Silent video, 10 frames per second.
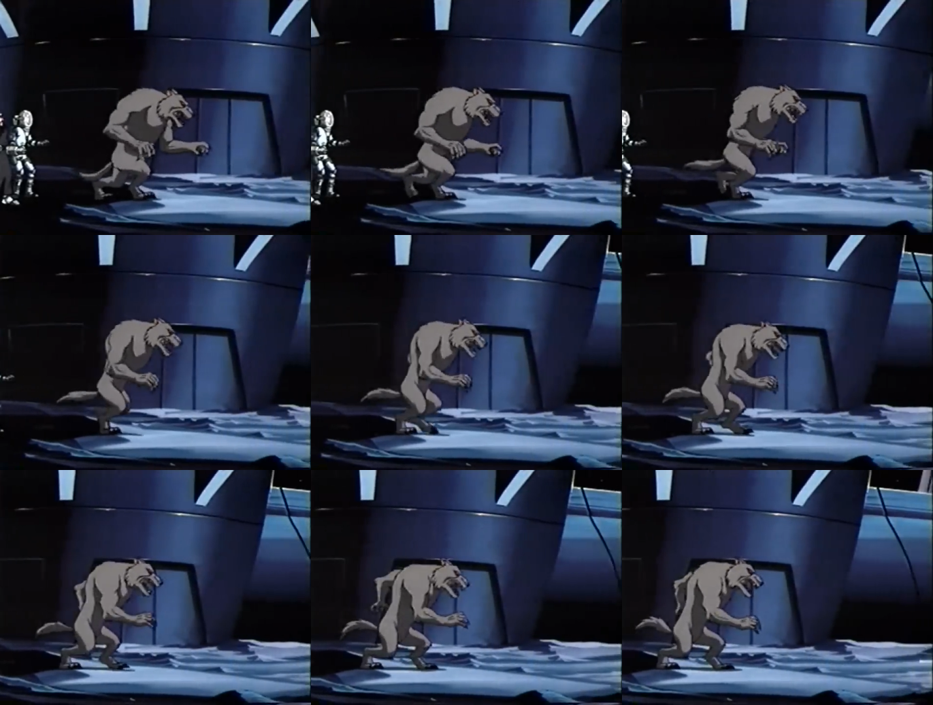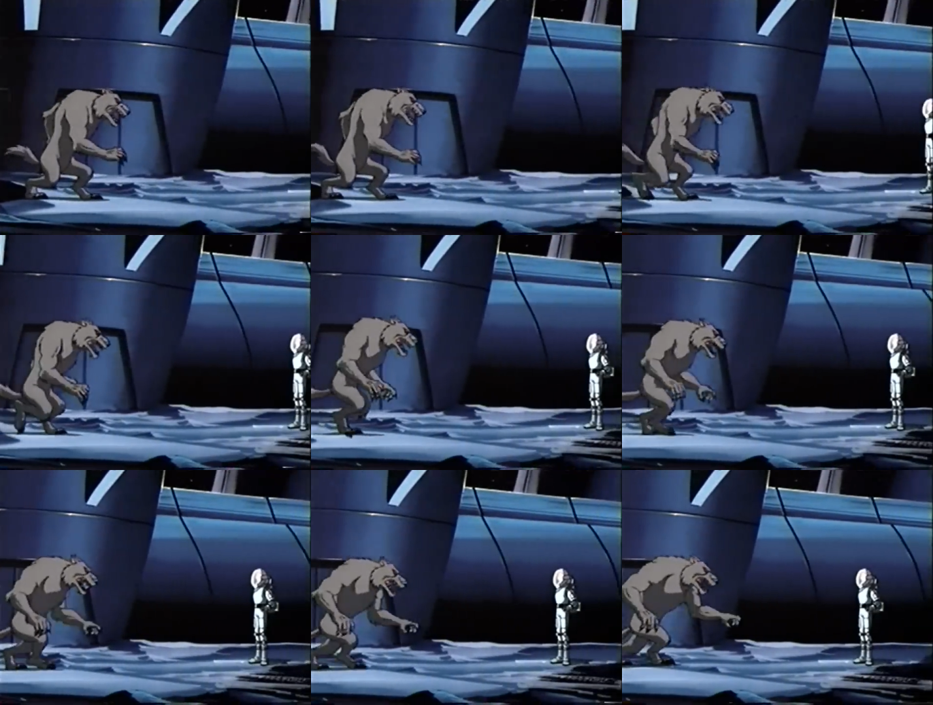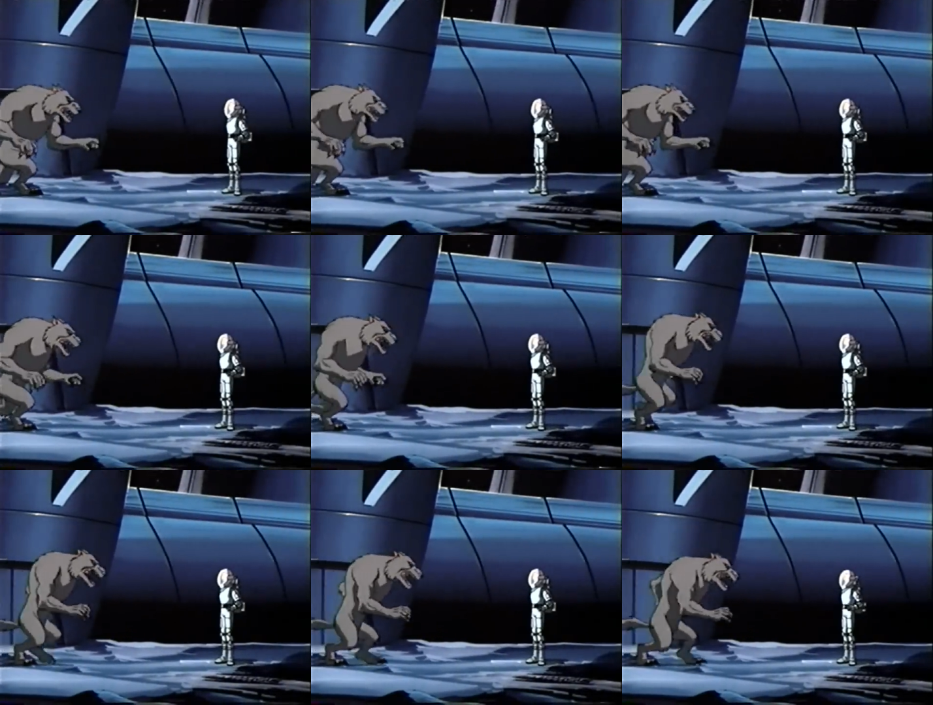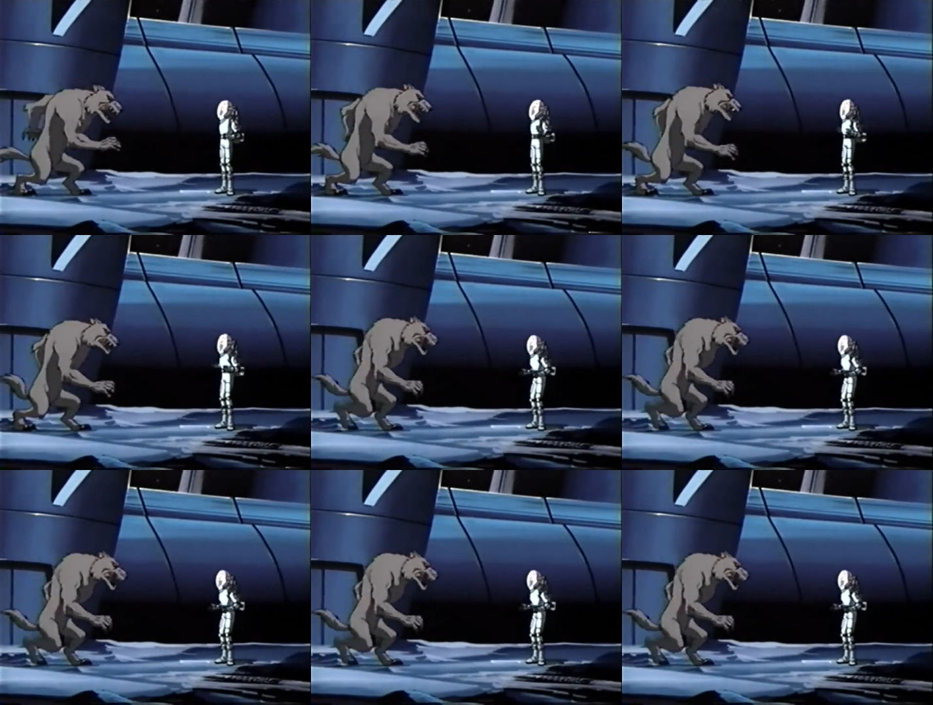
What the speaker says: No face is visible, so there are no lips to read.